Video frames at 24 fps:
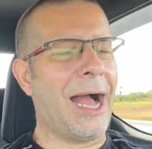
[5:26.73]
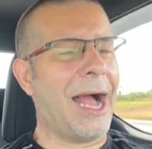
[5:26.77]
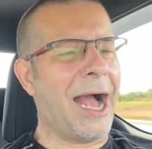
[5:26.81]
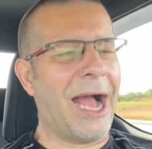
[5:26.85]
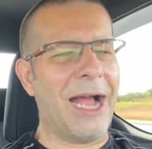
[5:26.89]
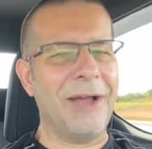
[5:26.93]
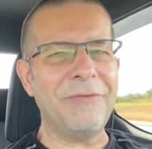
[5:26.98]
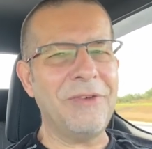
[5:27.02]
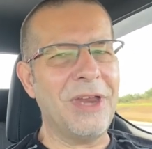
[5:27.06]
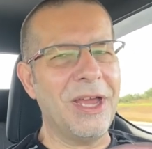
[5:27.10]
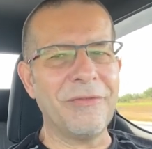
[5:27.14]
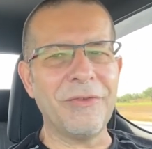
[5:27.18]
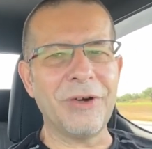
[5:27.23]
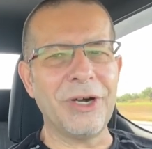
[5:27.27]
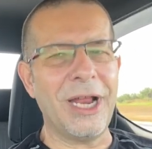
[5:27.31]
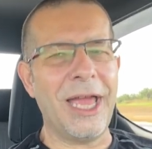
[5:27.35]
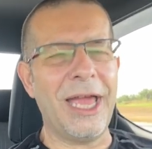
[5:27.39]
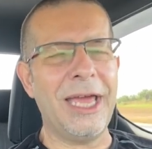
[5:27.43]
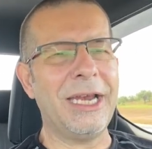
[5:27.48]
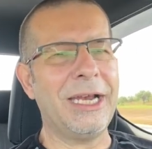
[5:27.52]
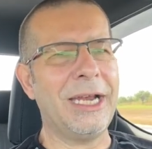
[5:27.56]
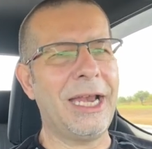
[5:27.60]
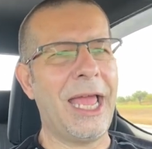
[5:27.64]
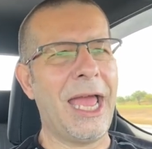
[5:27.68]
I've never
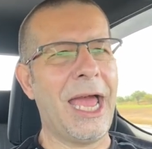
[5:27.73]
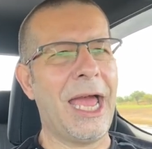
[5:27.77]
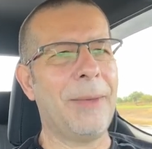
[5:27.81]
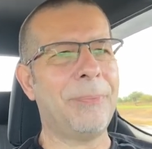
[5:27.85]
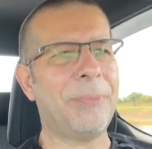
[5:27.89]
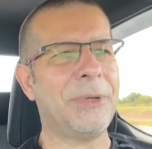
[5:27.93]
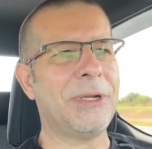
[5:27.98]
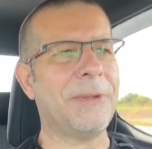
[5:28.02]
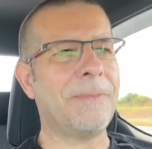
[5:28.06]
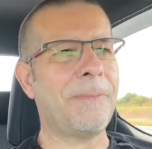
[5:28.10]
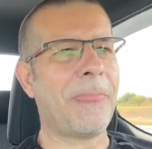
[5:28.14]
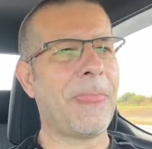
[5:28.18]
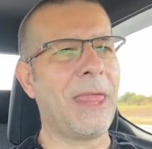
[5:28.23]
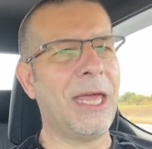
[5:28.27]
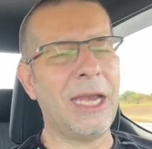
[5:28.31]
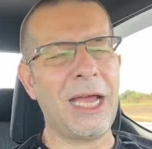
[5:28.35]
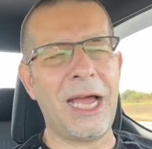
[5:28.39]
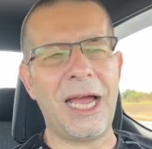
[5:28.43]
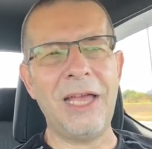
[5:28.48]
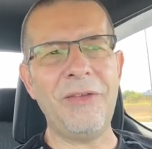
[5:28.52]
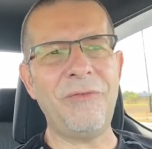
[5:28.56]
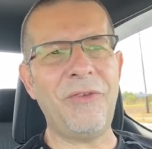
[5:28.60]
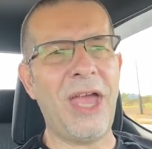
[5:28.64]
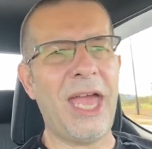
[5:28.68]
had it happen. And
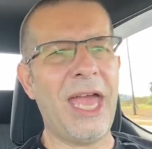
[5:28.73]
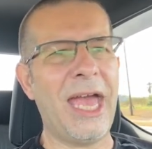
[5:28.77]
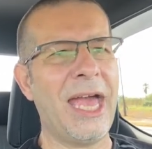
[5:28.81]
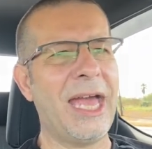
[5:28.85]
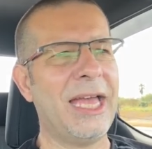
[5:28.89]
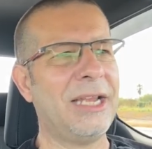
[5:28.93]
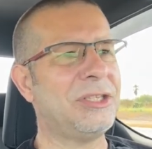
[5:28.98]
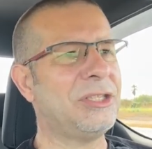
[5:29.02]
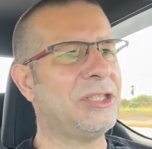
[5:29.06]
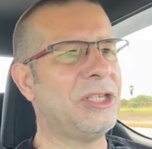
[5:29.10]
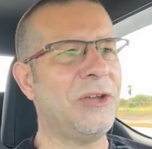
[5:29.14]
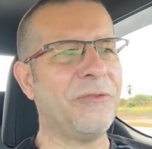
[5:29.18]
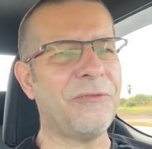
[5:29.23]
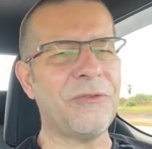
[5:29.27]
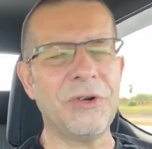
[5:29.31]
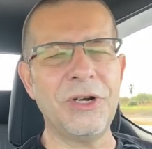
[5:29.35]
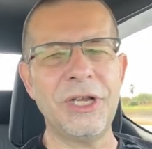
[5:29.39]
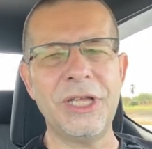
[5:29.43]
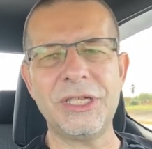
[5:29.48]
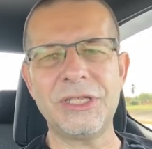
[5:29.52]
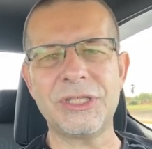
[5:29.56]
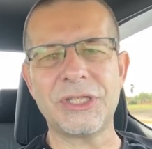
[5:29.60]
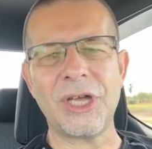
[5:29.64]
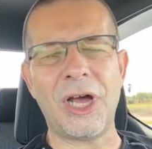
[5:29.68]
I've had
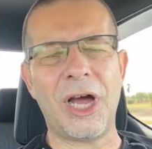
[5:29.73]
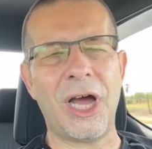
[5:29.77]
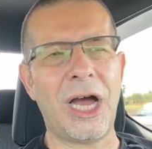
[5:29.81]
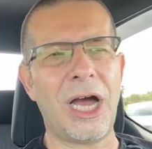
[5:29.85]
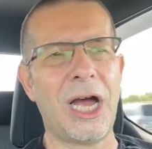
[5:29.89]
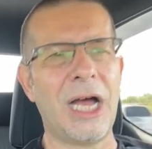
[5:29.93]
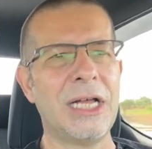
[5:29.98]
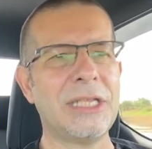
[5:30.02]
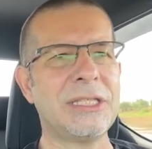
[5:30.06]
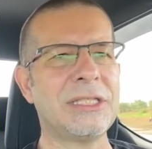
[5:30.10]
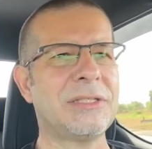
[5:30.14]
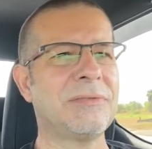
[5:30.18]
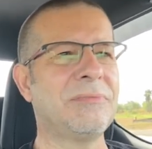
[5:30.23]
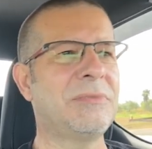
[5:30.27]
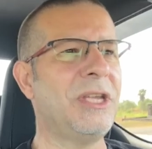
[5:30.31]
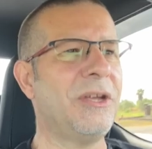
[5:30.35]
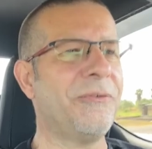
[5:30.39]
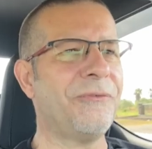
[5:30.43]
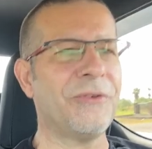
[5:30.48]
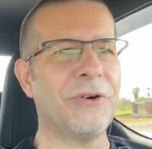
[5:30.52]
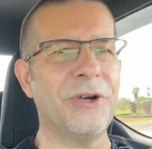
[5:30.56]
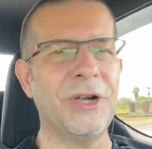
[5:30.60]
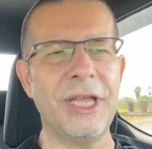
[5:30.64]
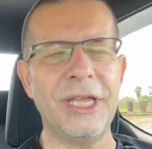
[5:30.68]
different exhausts,
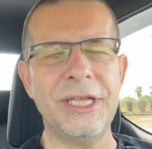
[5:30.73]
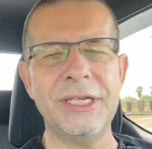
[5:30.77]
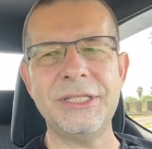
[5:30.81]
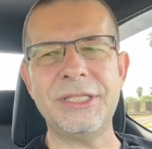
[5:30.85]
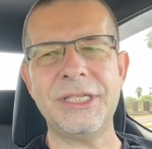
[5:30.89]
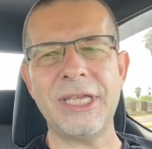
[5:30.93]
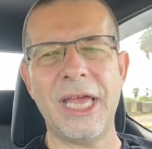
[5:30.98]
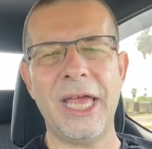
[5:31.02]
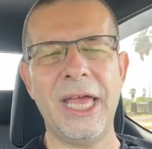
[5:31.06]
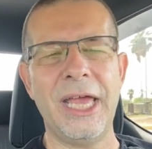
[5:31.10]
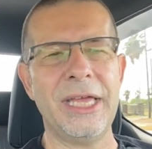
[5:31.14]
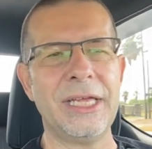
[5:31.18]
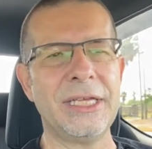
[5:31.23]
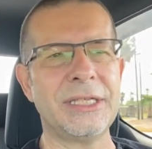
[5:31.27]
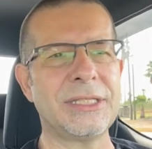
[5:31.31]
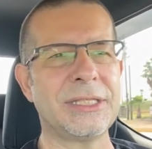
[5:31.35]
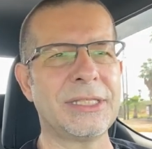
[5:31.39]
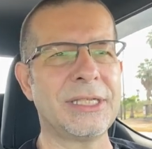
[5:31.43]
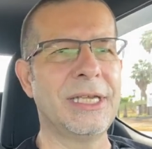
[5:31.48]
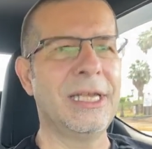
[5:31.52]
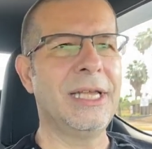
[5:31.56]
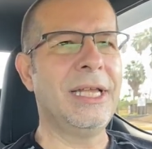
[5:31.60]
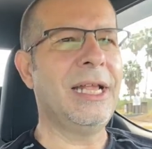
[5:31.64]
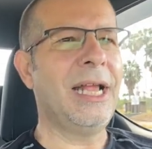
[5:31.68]
different
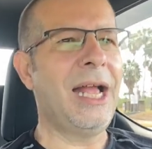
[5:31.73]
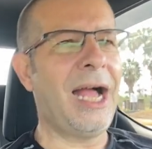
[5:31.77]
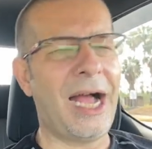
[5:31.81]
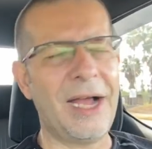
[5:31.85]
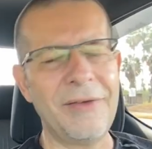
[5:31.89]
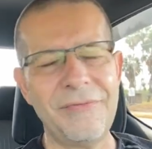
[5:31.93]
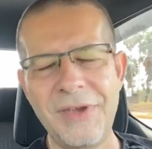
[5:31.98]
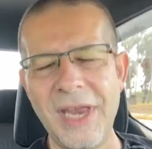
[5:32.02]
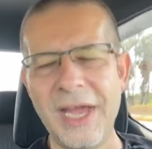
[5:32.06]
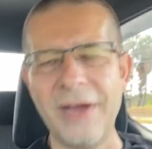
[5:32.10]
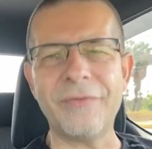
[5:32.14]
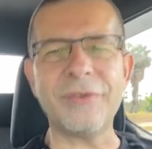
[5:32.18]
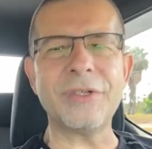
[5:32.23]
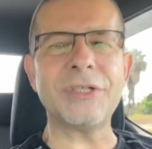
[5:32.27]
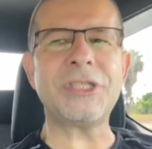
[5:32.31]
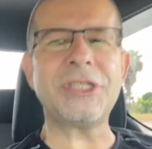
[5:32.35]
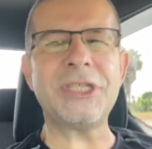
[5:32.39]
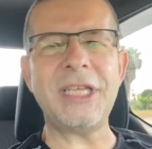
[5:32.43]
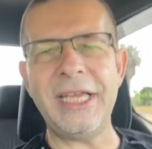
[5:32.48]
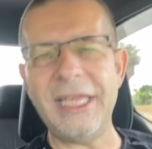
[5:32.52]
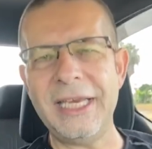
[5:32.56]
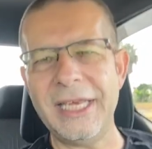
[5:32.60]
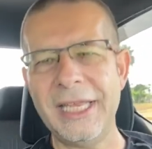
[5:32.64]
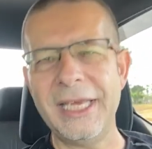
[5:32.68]
intakes. I've never
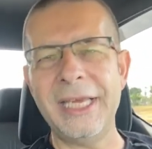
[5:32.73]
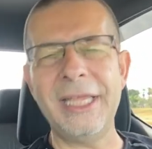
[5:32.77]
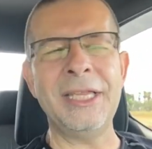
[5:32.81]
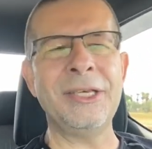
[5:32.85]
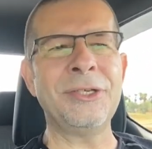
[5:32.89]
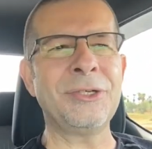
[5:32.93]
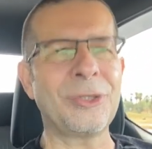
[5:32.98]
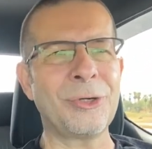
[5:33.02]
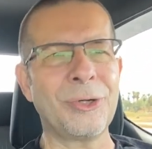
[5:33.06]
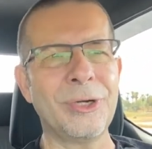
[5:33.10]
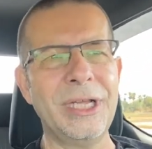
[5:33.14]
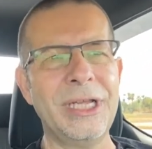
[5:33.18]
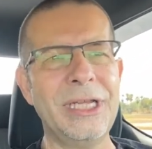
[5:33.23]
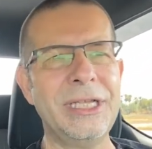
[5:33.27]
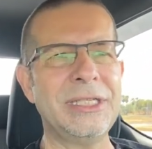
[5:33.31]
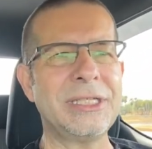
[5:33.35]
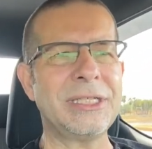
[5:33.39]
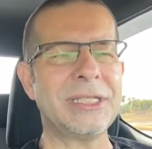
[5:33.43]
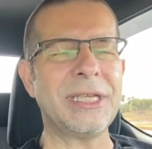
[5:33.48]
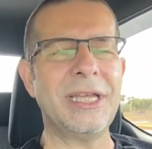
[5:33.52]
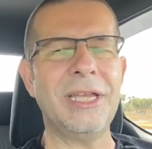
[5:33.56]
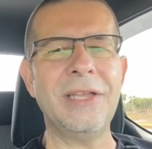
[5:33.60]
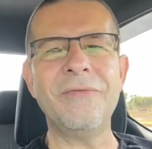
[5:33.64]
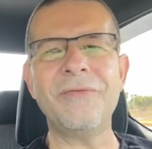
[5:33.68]
seen an
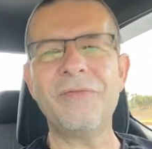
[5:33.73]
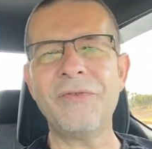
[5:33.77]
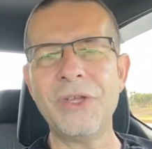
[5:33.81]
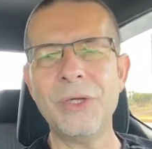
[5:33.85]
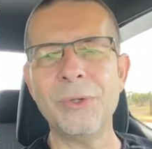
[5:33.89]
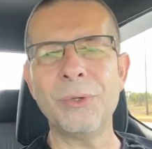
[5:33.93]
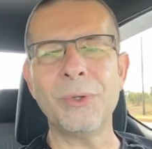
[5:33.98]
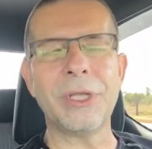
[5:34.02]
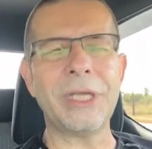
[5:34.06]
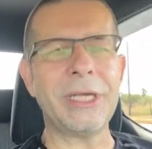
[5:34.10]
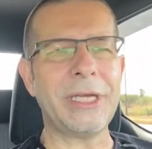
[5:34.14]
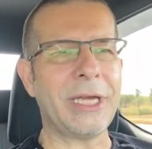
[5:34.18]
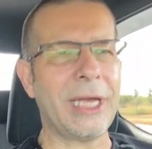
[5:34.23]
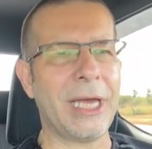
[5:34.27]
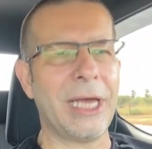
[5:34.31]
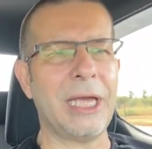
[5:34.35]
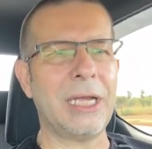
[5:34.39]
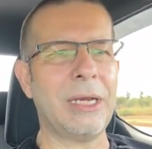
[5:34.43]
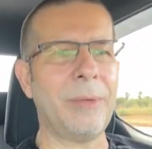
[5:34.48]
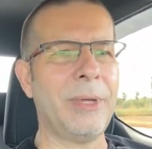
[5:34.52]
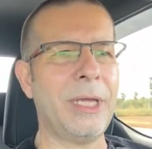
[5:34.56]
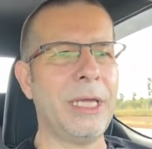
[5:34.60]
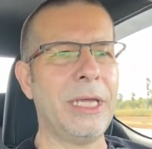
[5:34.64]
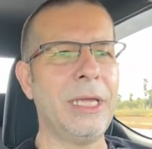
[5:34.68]
increase in fuel
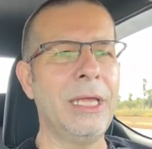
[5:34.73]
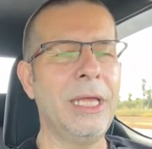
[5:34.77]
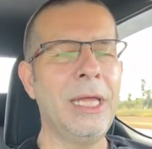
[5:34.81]
economy.